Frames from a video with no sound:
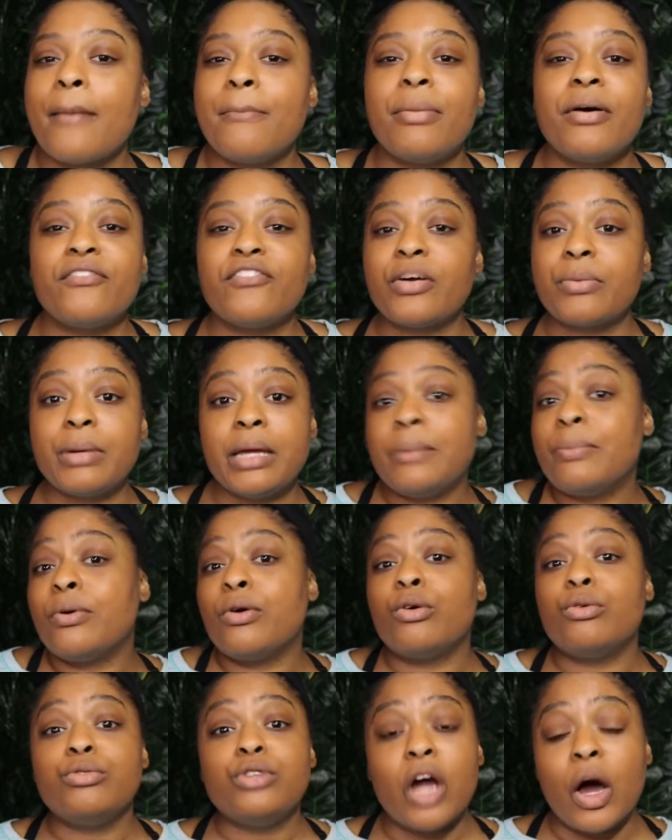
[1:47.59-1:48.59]
But for people
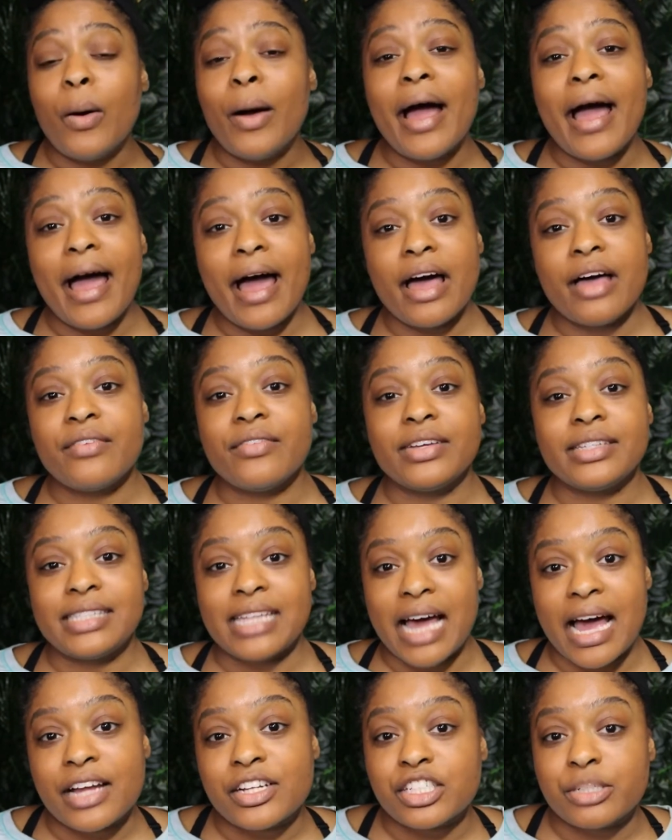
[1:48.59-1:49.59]
who don't have
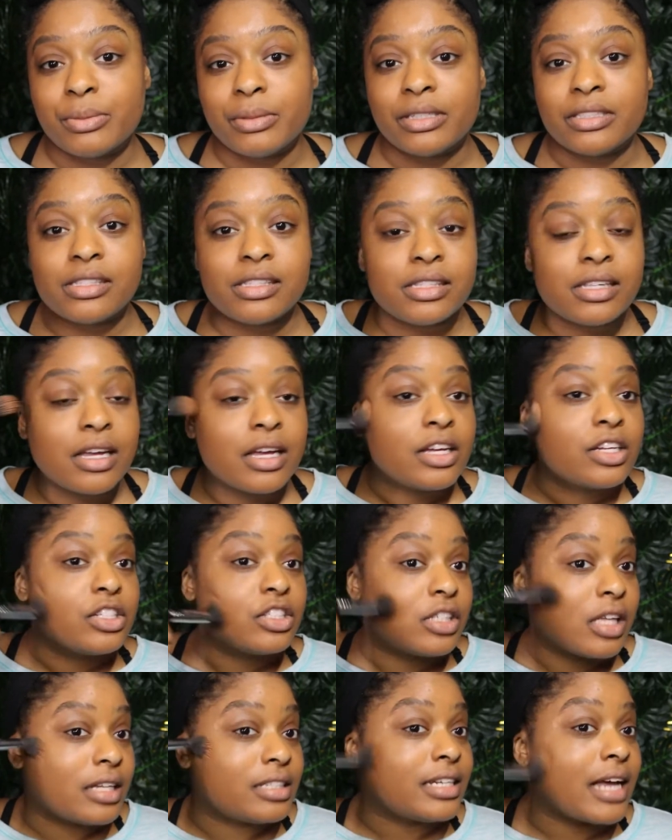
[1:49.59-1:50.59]
attachments,
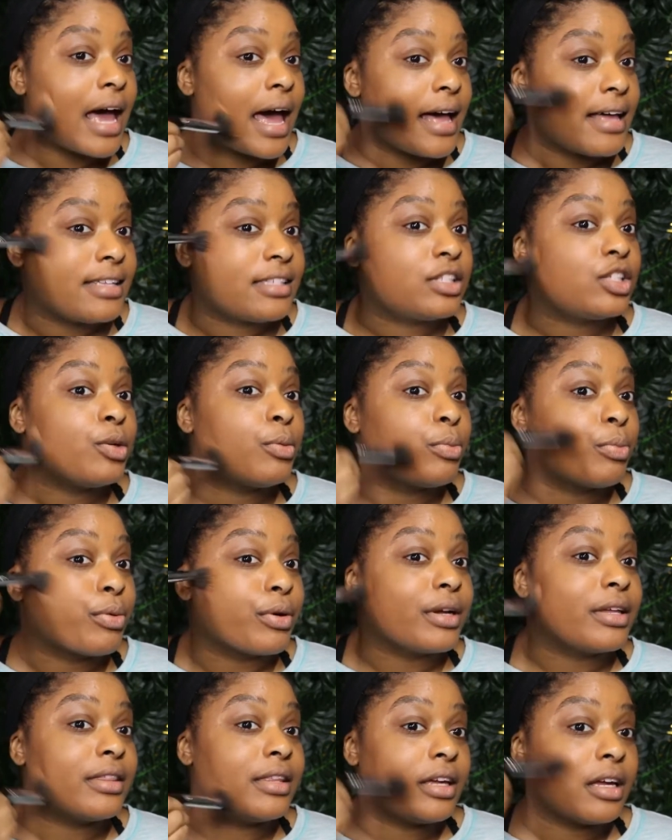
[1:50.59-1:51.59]
such as
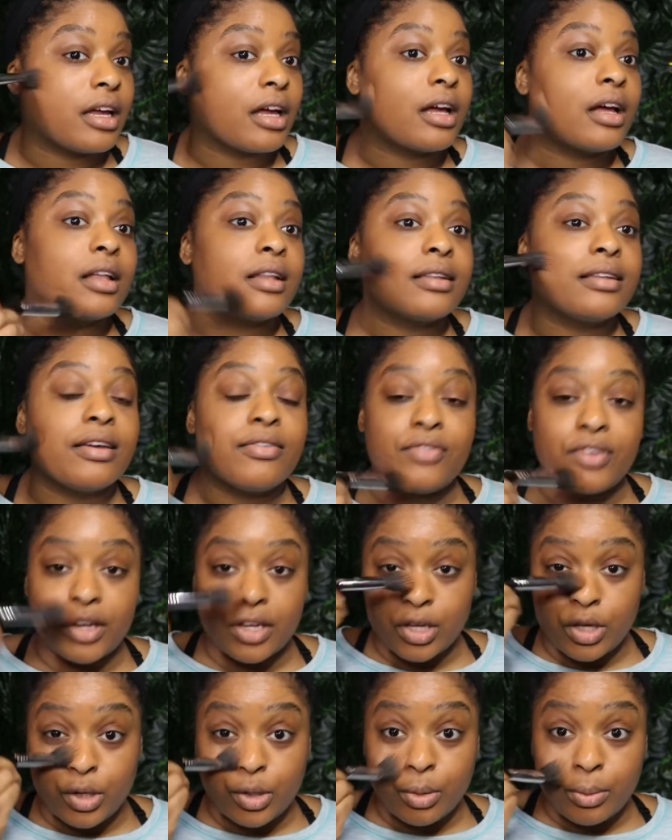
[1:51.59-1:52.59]
breathing,
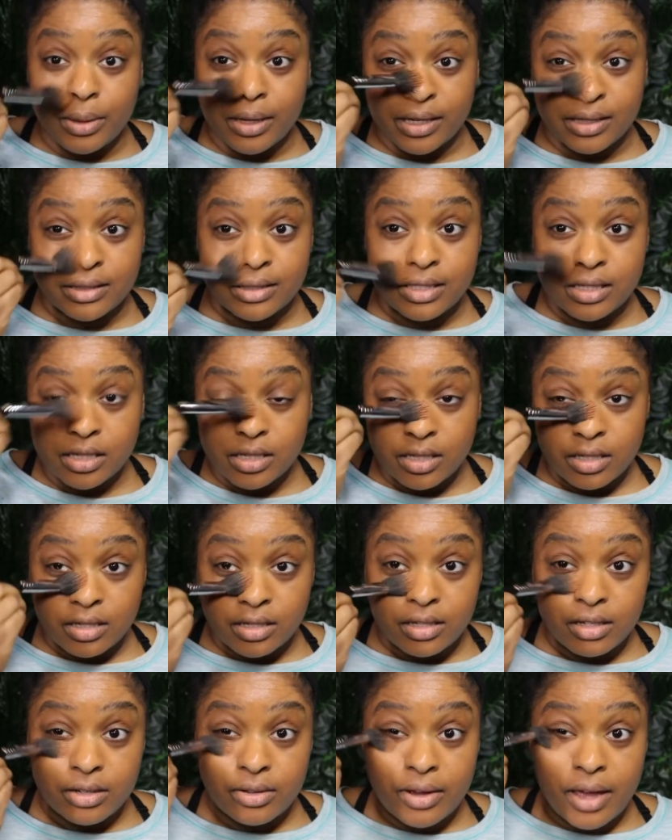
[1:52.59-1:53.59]
living humans,
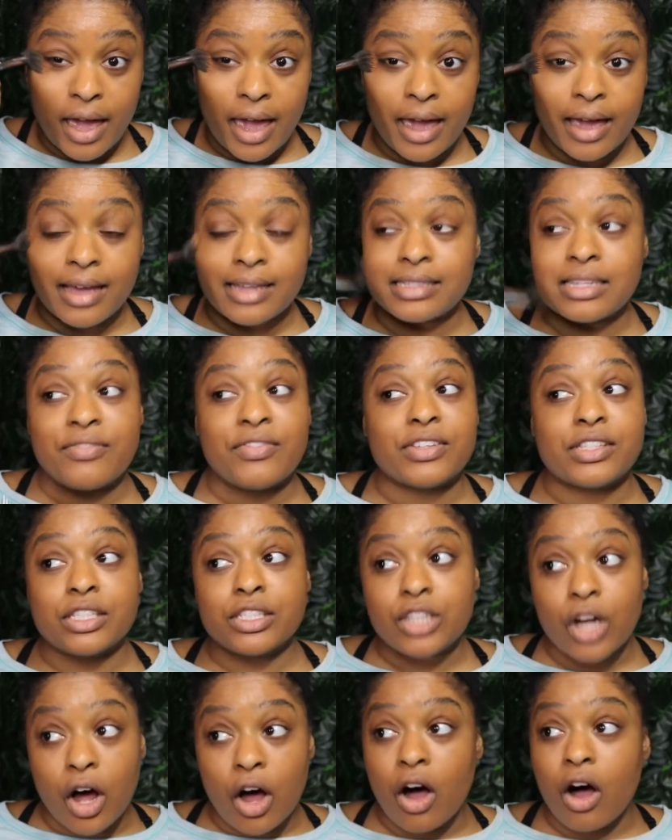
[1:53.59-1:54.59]
okay, because if it's a
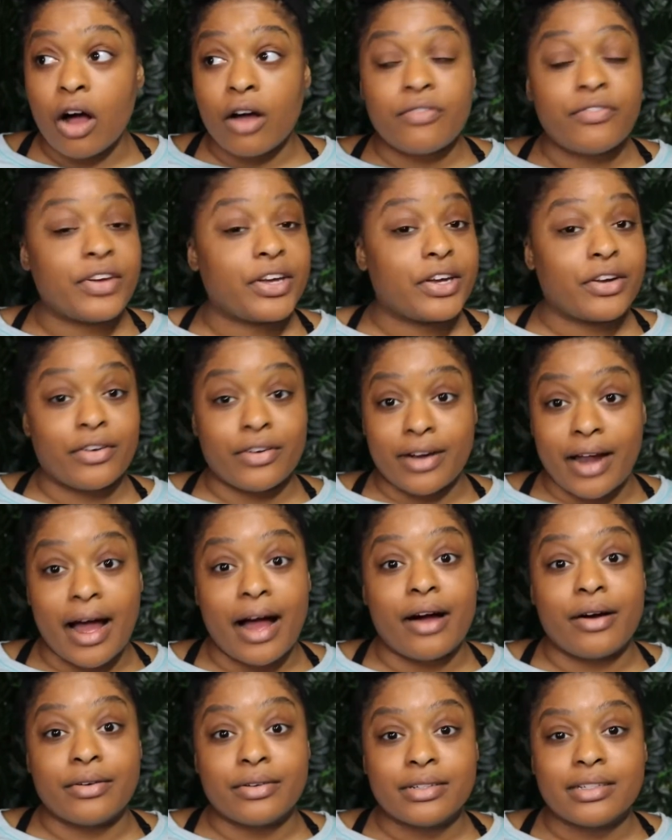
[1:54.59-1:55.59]
dog, figure it
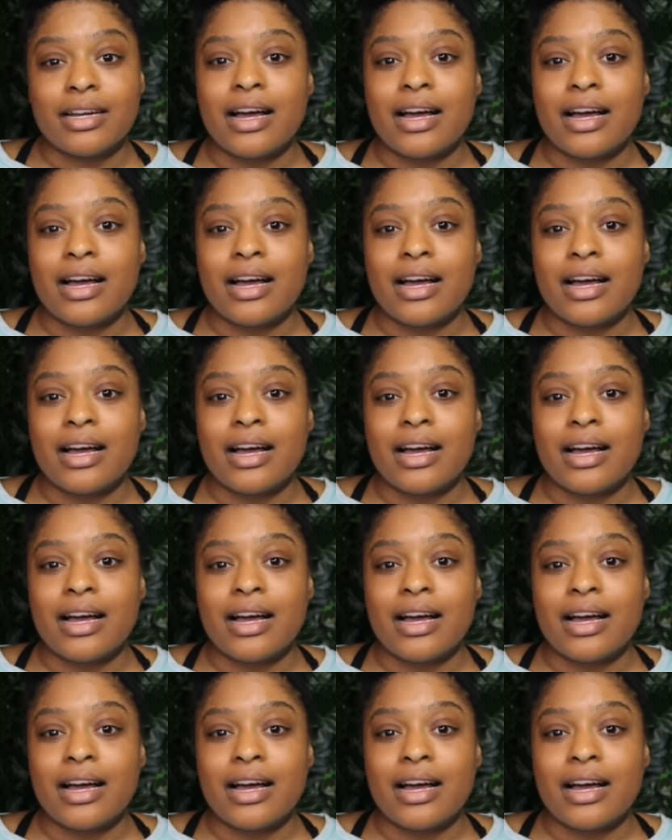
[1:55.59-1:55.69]
out.